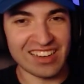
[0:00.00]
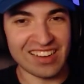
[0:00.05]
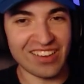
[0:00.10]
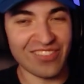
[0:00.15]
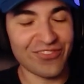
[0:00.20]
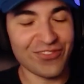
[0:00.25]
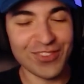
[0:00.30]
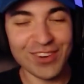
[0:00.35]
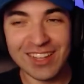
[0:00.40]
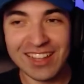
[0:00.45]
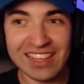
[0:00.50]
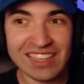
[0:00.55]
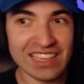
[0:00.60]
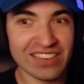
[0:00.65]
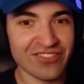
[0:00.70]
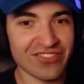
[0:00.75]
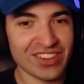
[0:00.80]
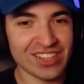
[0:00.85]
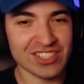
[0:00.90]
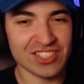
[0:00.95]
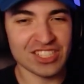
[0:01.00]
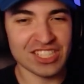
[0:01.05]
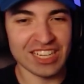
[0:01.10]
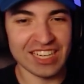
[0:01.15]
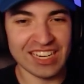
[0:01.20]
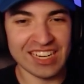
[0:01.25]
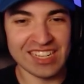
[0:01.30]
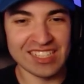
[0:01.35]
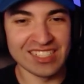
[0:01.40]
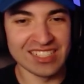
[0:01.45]
I feel like
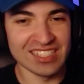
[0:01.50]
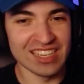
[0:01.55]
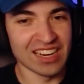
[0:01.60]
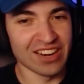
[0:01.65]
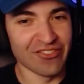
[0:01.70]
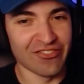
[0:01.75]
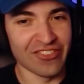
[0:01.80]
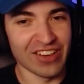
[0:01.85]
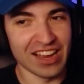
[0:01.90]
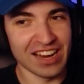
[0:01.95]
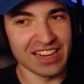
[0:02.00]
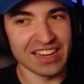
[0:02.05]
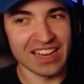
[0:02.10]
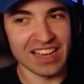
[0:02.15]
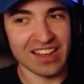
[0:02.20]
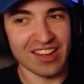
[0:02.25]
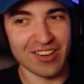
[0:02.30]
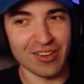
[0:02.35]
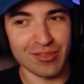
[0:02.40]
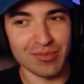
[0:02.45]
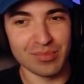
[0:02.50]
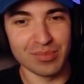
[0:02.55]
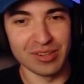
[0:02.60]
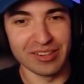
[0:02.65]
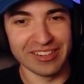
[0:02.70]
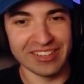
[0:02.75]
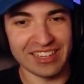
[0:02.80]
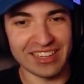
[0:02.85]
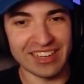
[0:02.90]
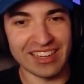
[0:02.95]
eventually he's gonna find out,
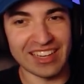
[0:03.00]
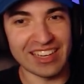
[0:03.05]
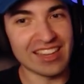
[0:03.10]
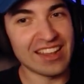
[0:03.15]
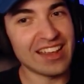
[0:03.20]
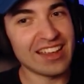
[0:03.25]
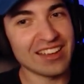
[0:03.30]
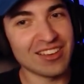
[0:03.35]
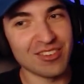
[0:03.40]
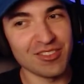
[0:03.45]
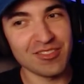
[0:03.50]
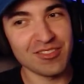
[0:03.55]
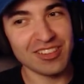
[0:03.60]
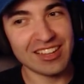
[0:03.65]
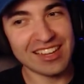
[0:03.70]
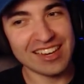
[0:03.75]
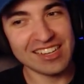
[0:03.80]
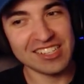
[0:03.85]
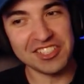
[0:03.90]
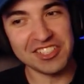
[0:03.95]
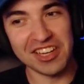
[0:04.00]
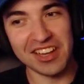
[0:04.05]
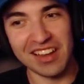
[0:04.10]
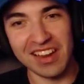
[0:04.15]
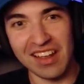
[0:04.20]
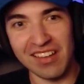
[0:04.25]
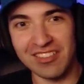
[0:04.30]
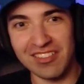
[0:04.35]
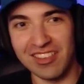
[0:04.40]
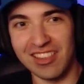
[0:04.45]
but he ain't gonna like Shane
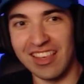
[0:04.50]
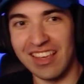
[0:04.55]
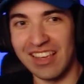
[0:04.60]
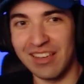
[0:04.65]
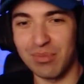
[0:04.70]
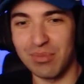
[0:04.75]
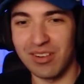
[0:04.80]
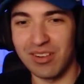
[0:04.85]
after that,